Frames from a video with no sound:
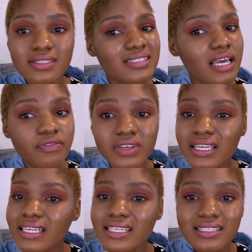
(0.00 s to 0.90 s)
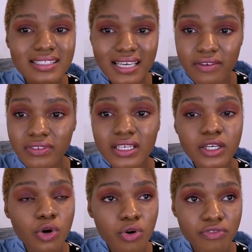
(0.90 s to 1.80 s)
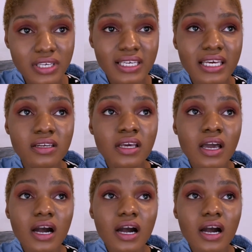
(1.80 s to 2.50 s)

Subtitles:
definitely go vegan,